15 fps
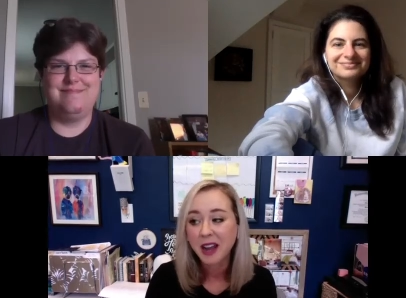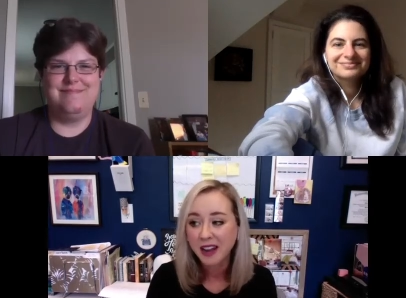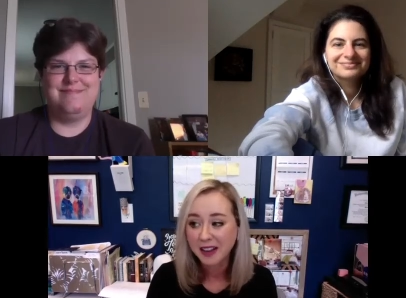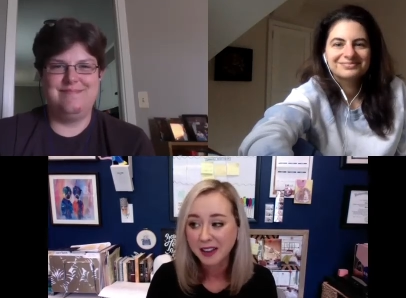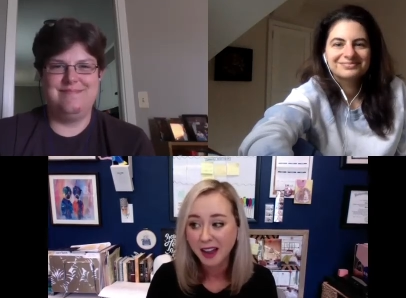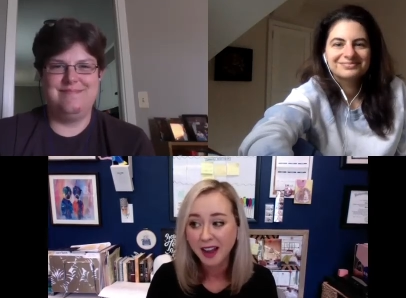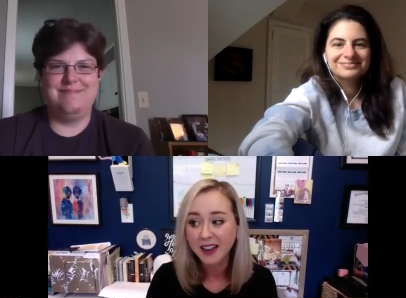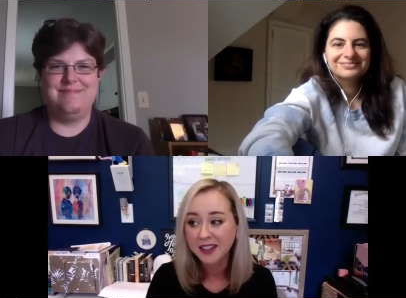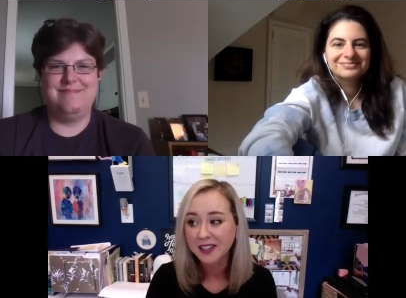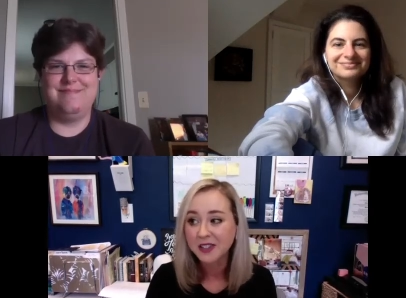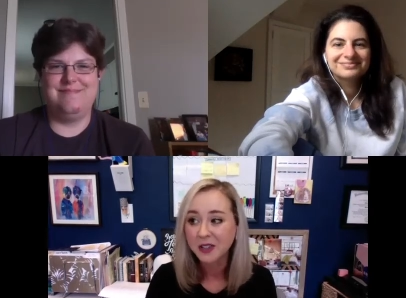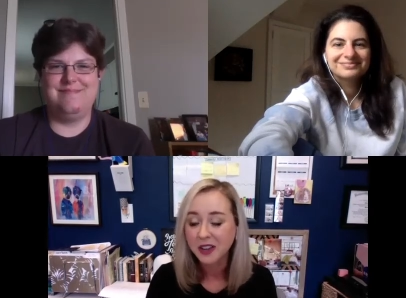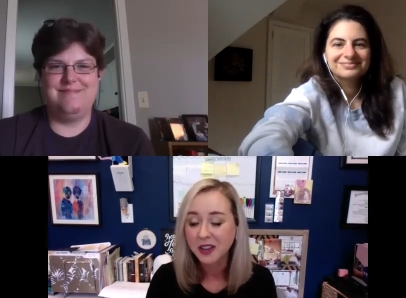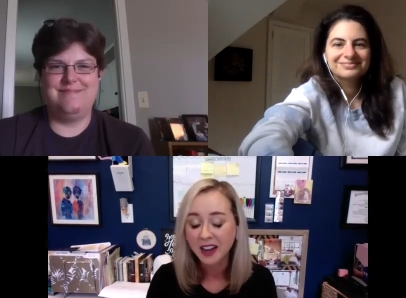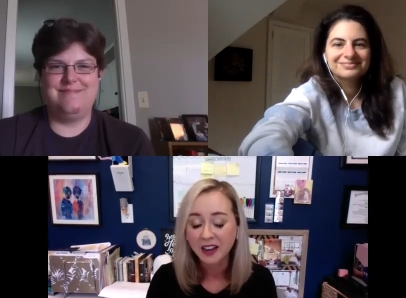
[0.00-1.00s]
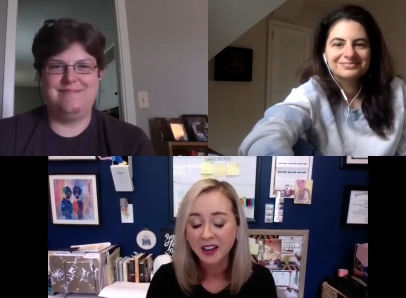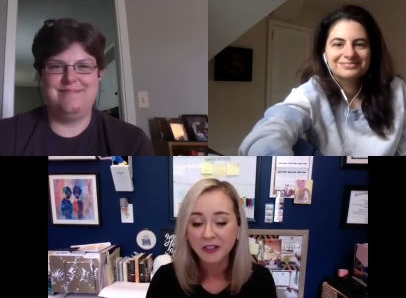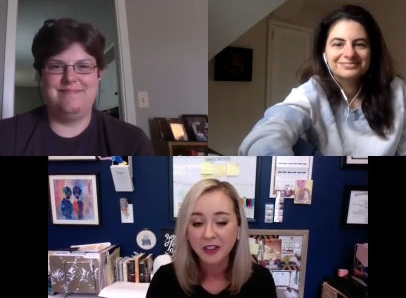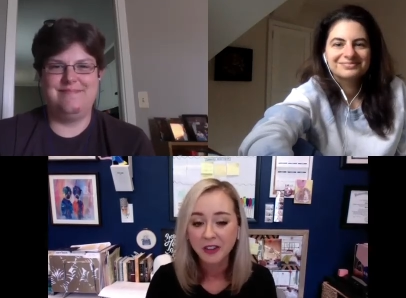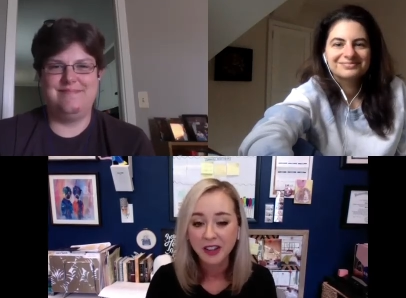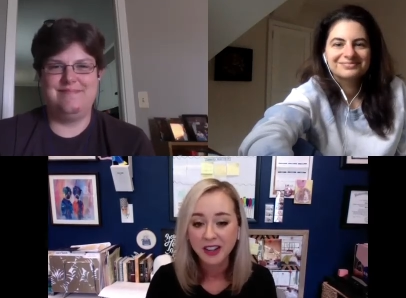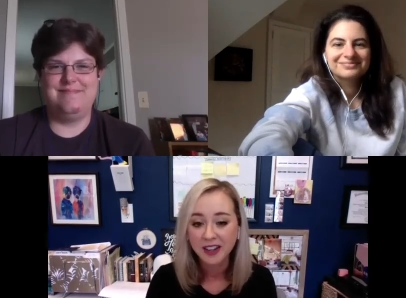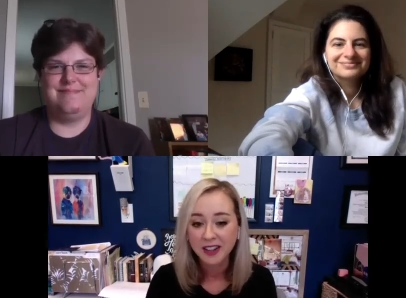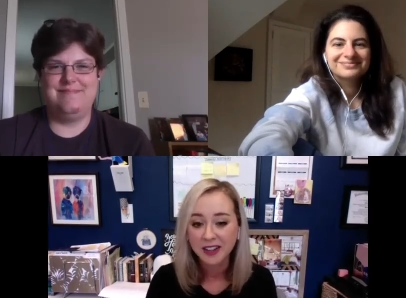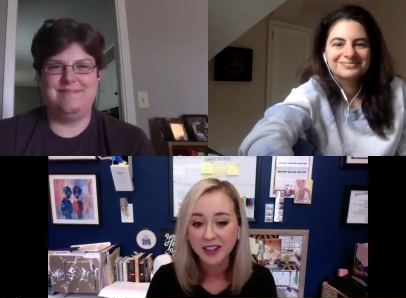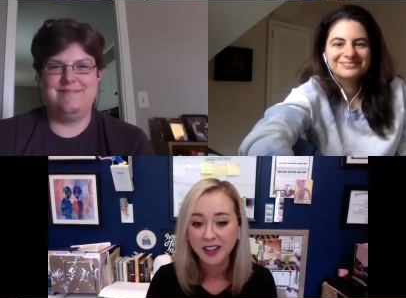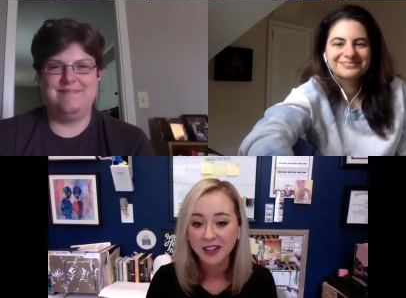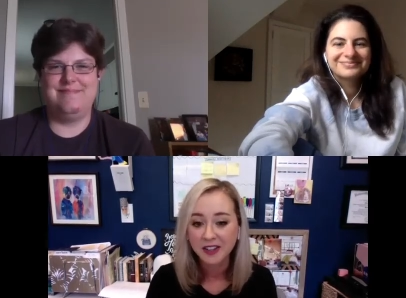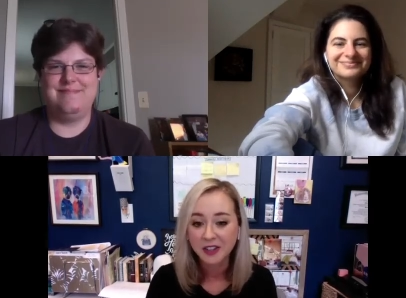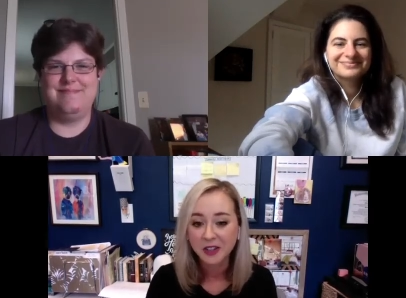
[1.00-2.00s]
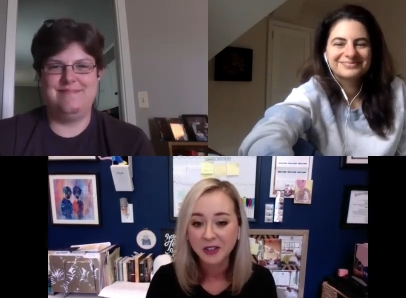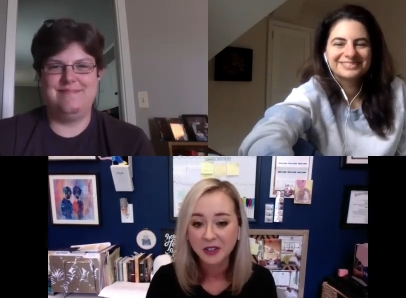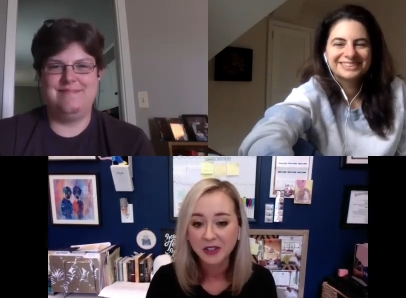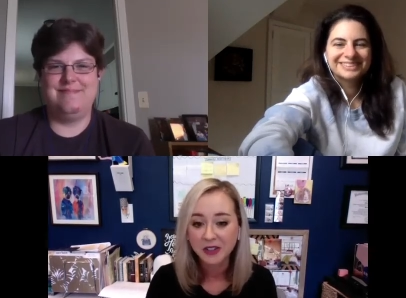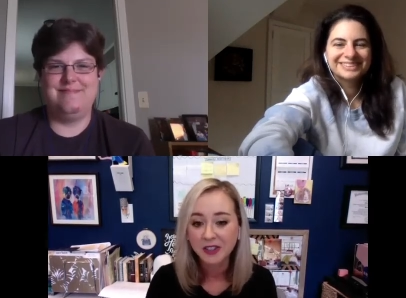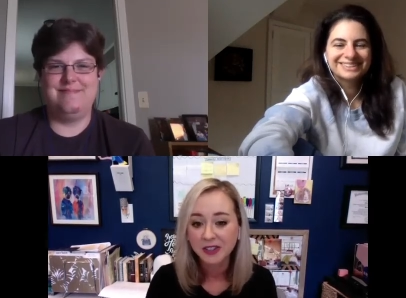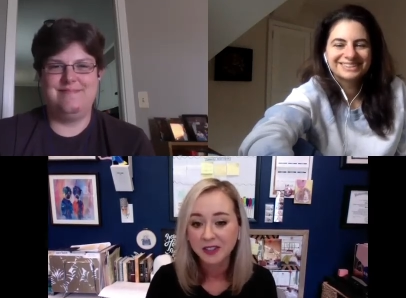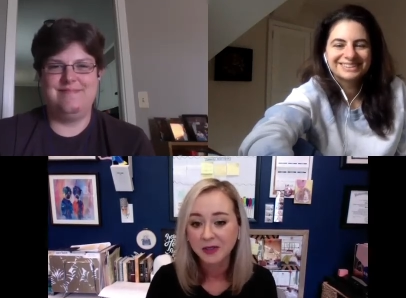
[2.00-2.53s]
Speaker 1: I mean, I, I still kind of feel like Indiana Jones